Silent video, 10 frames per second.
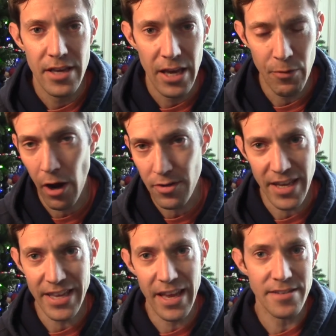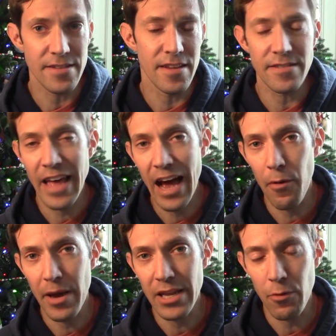and we all take guesses as to how
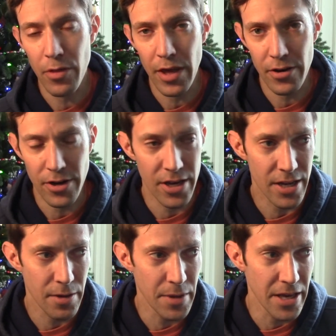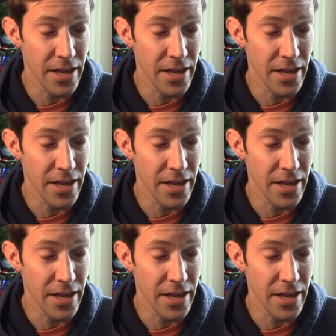many we think are going to come in.